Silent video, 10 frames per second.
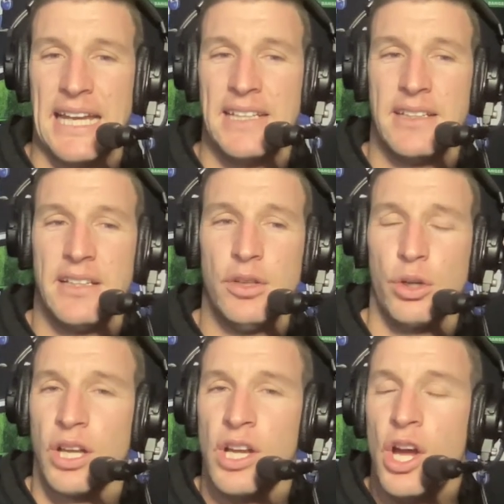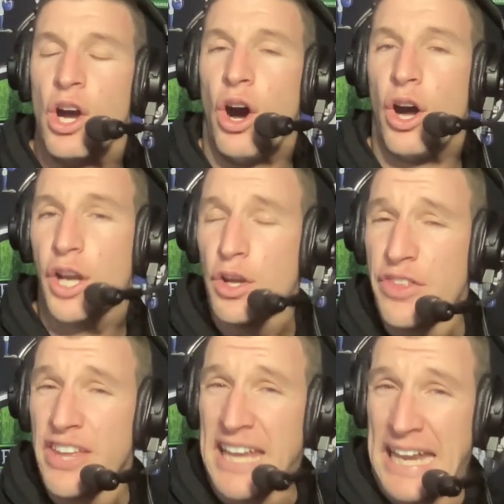And look, I don't
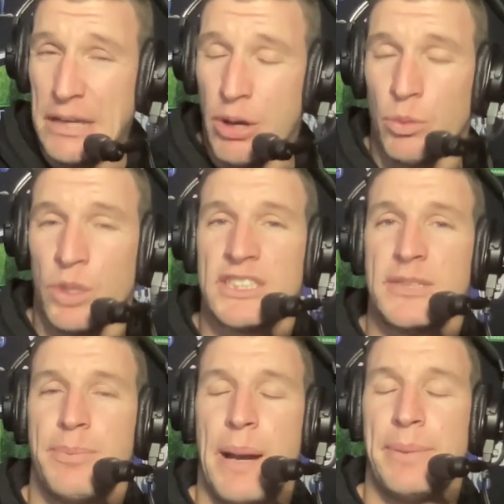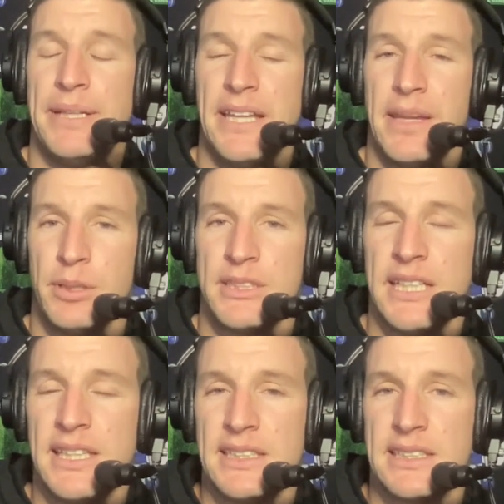think anyone wants to bump into them. I
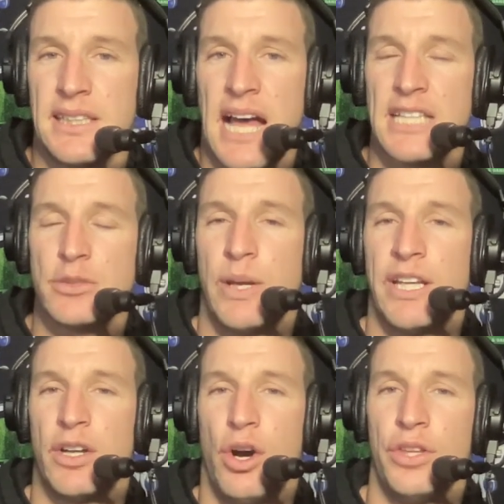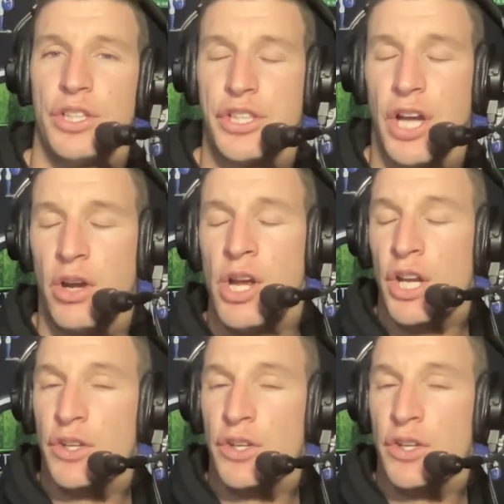said this last week on the show.